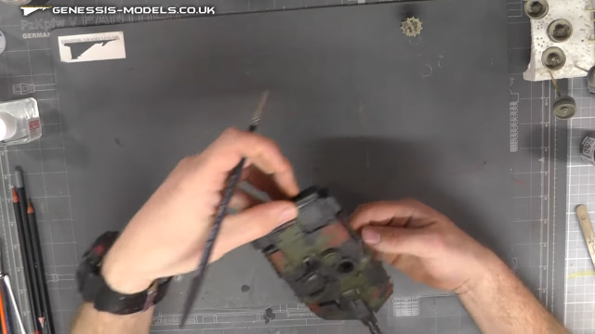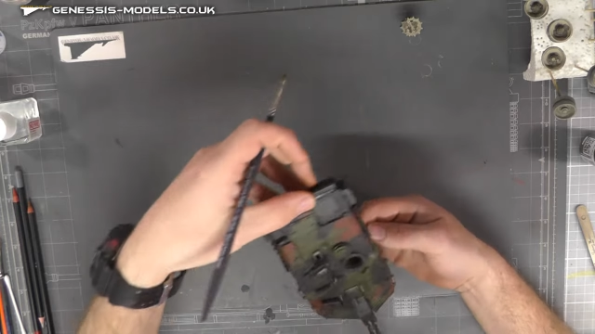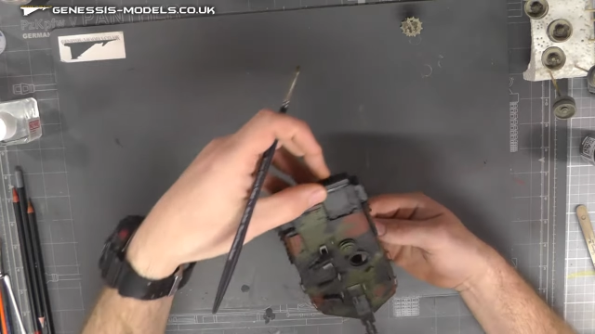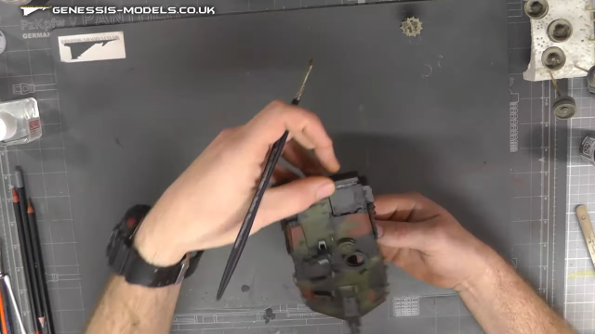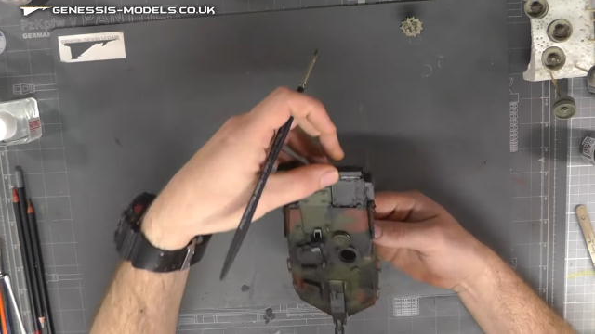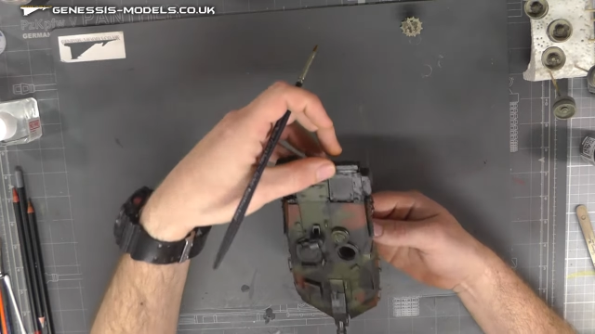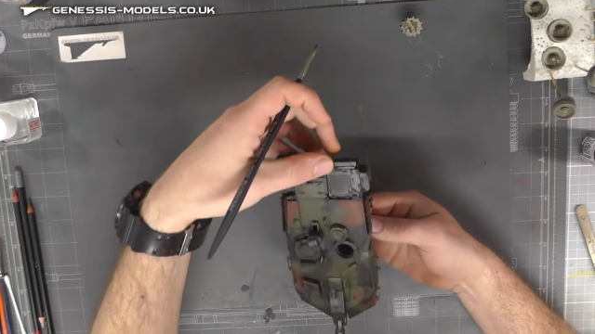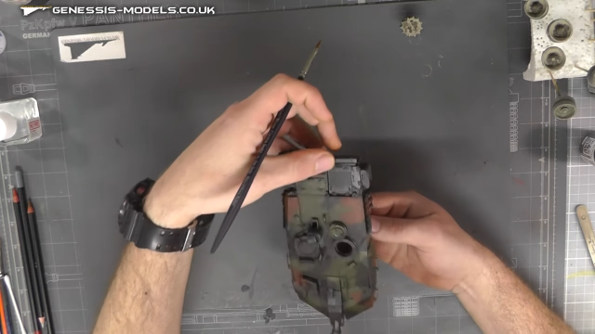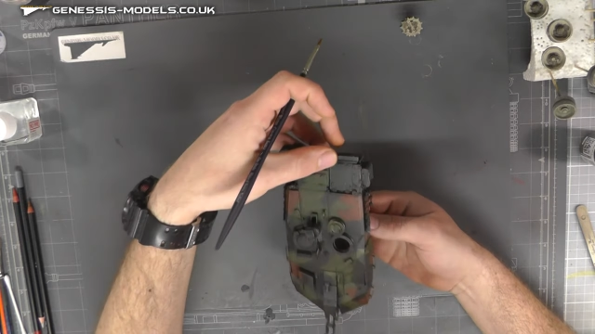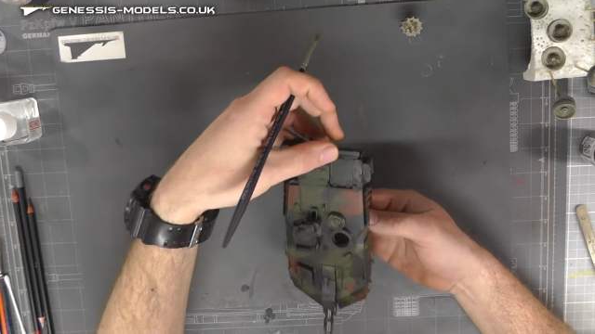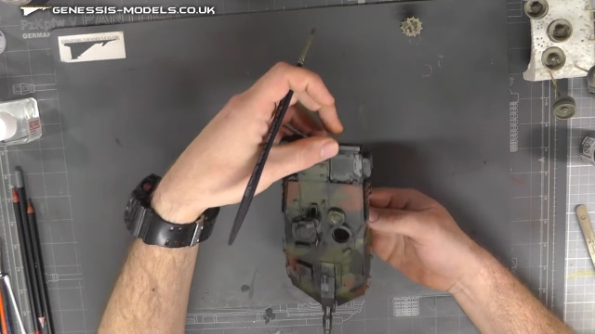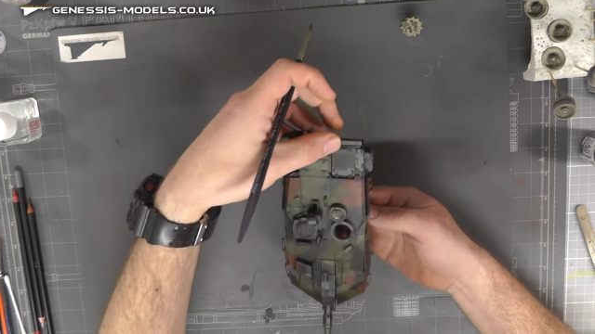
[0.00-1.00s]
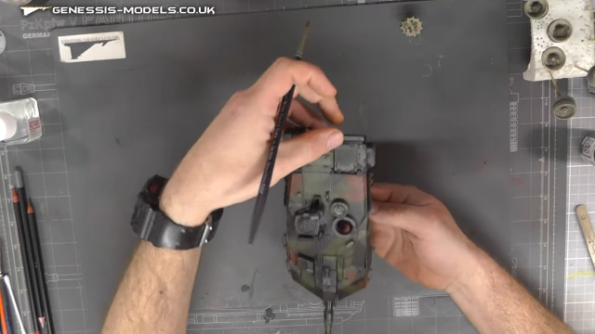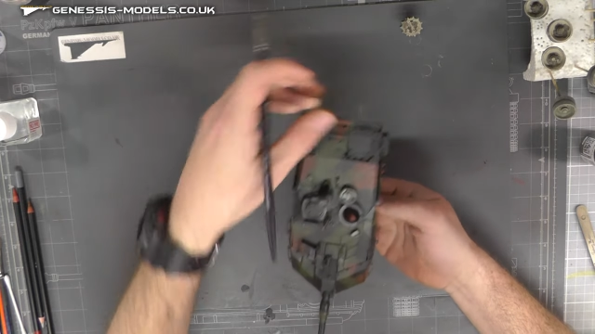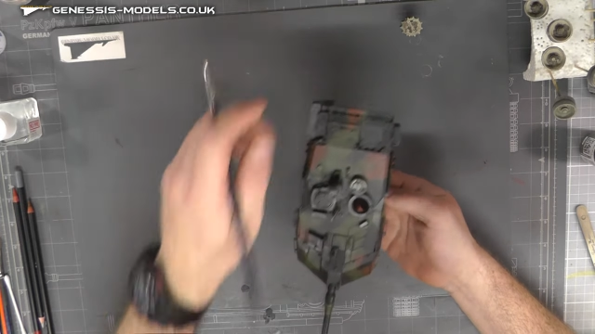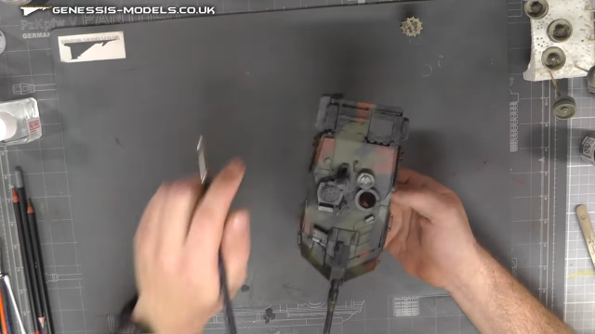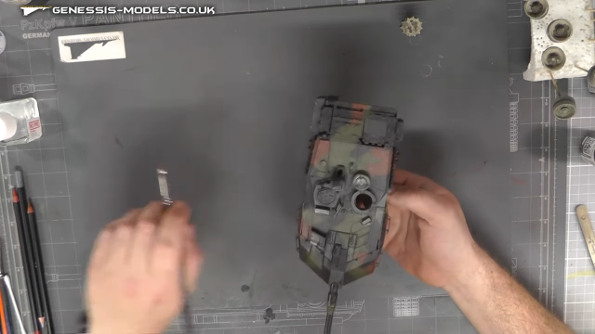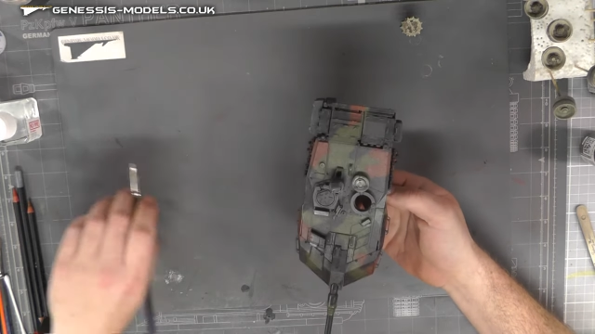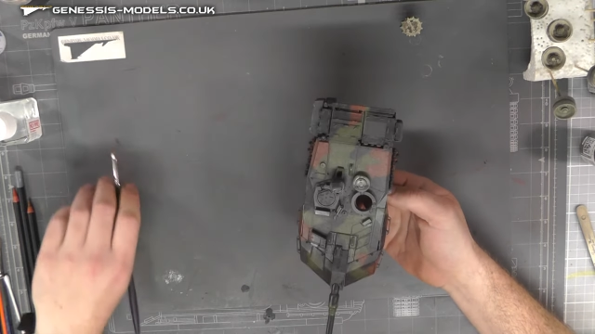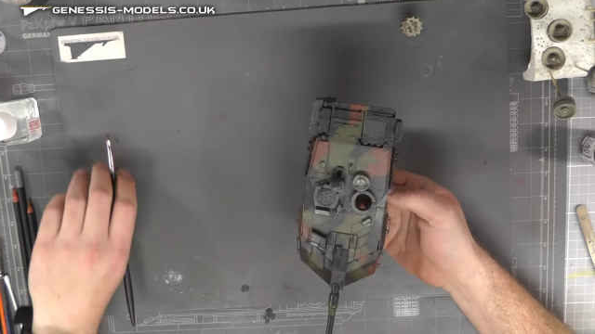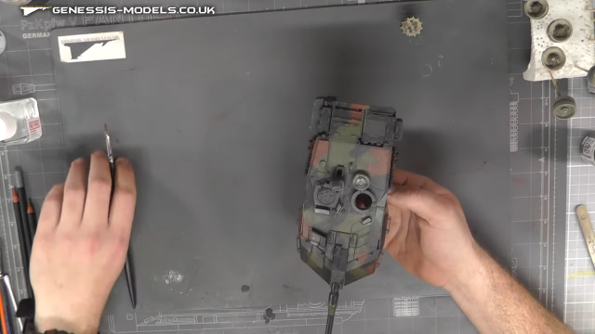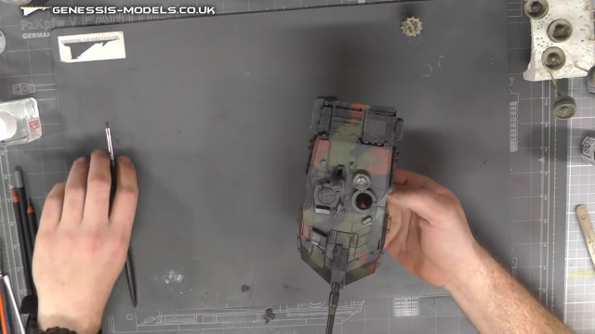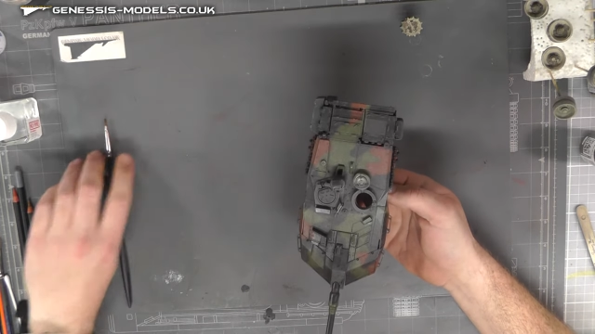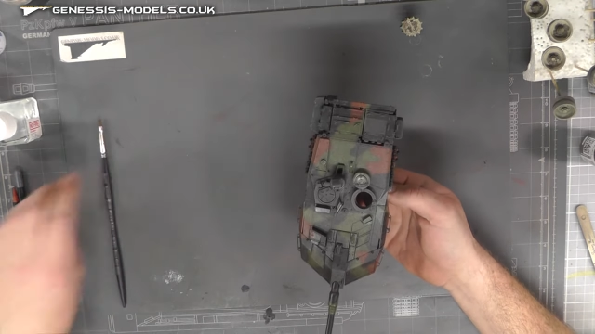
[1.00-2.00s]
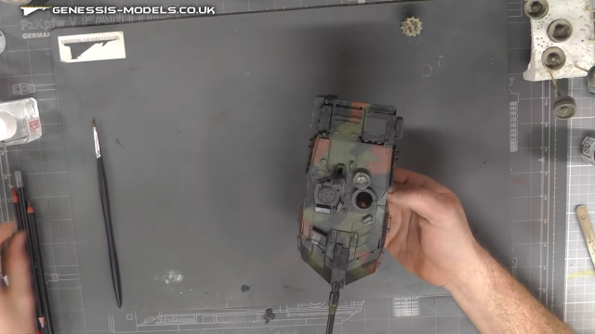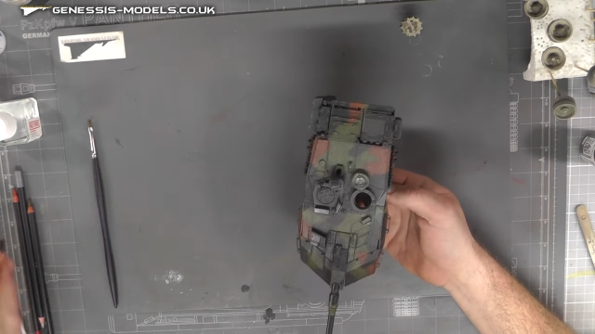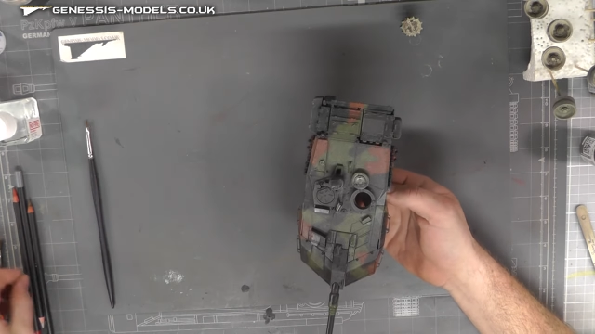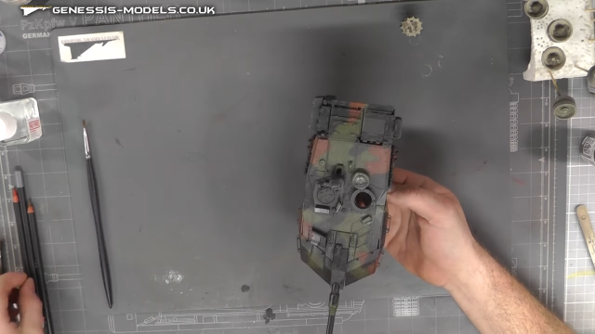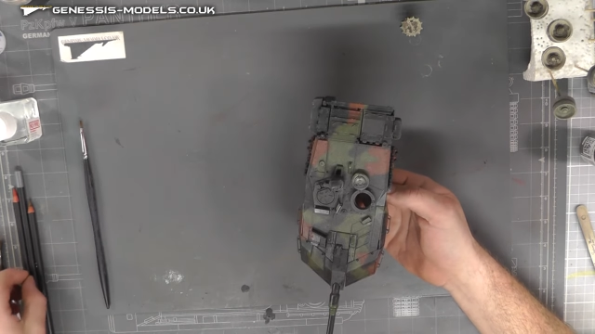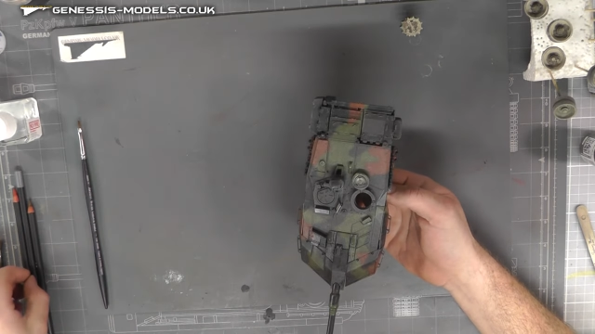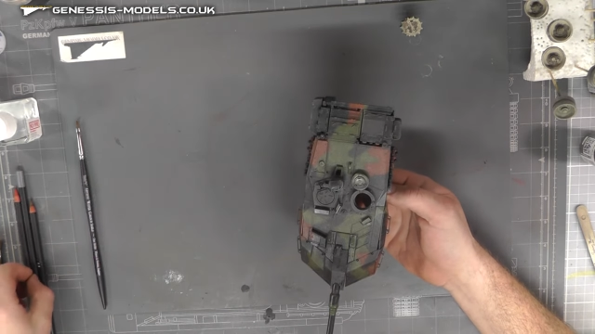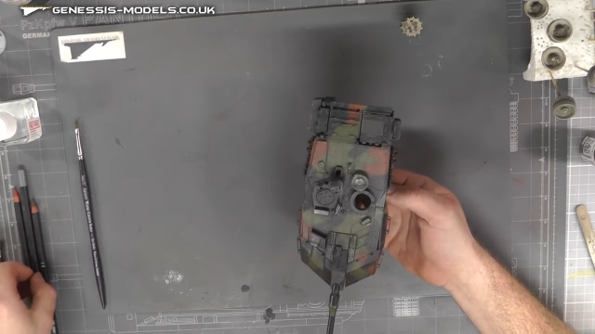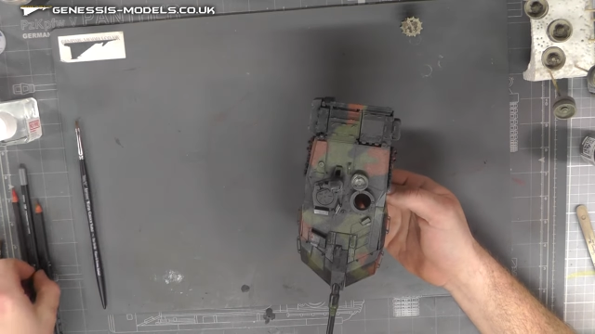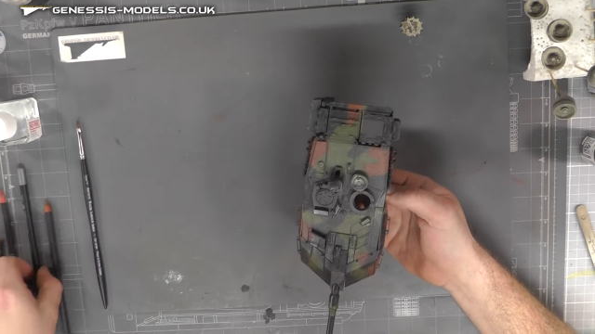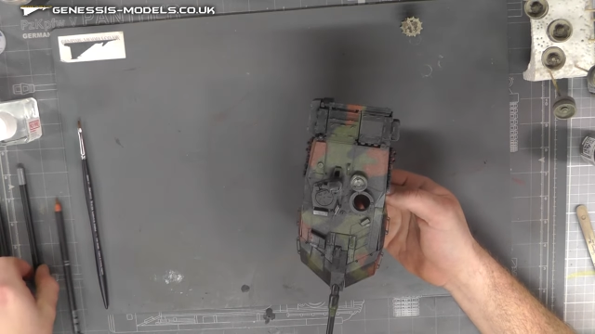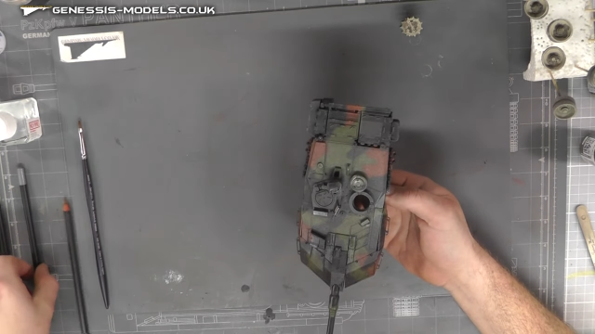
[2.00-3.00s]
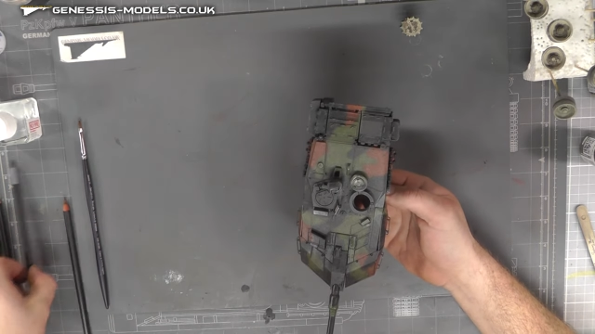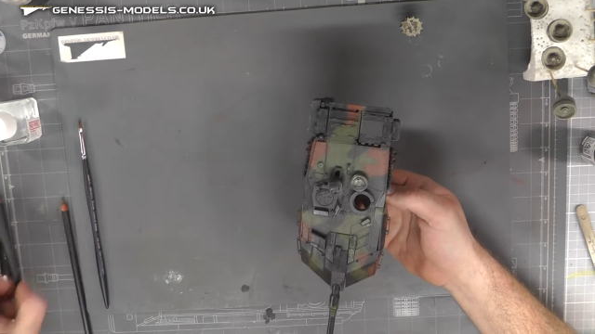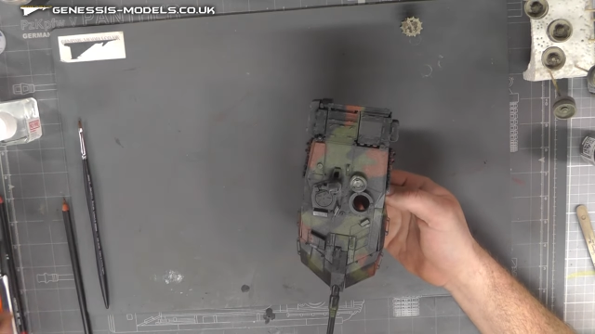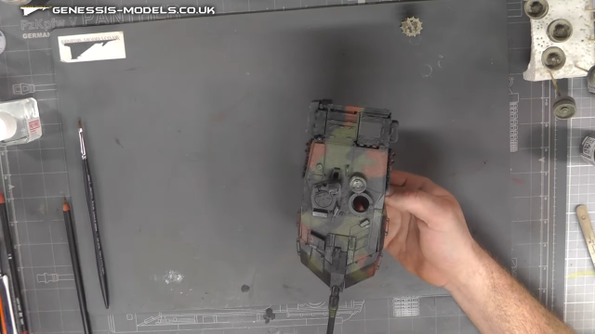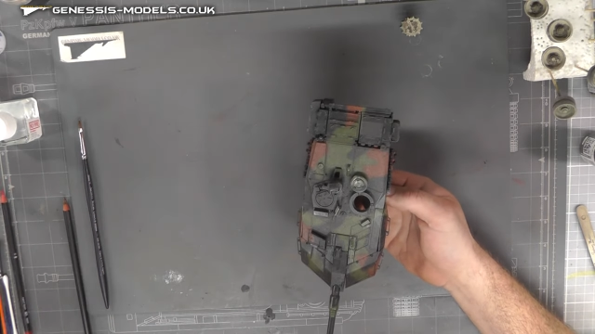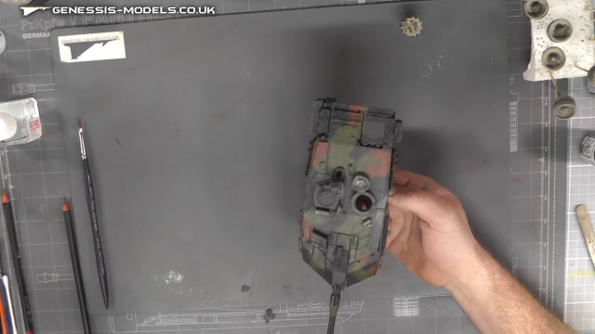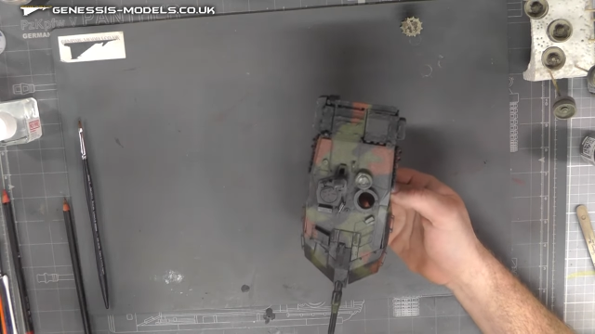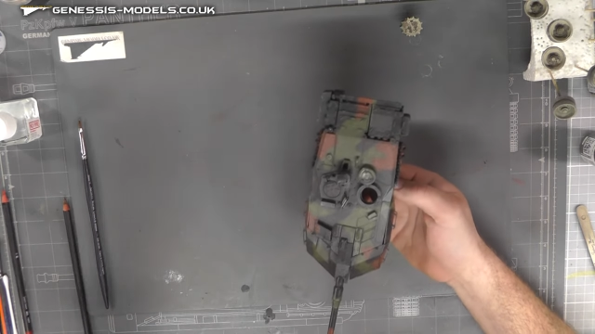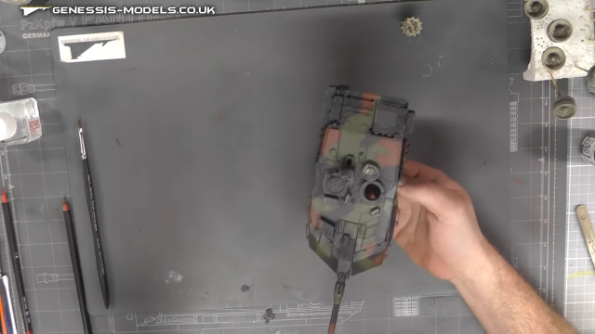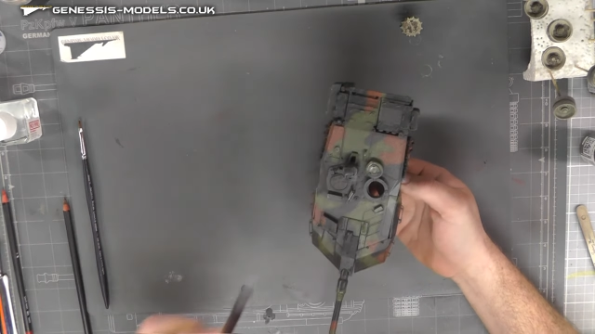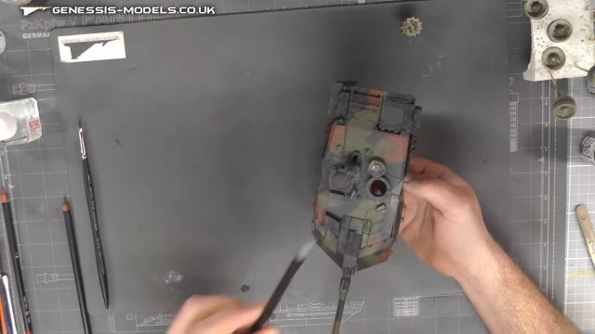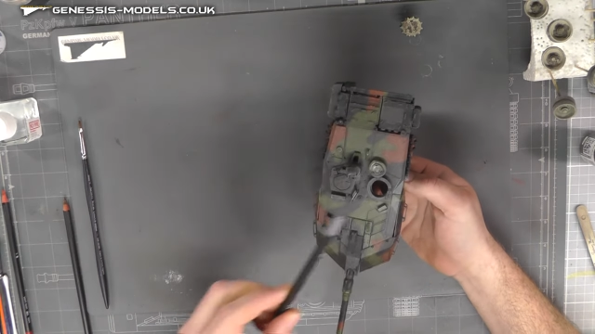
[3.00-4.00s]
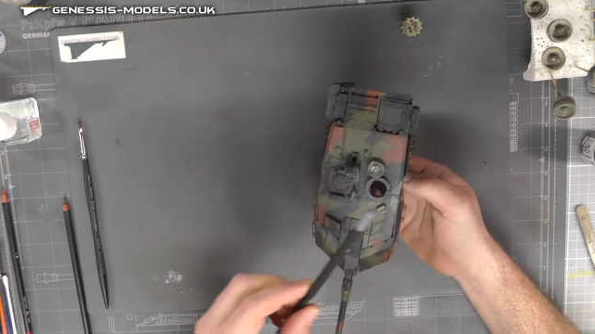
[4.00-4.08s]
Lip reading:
[unreadable: no face in view]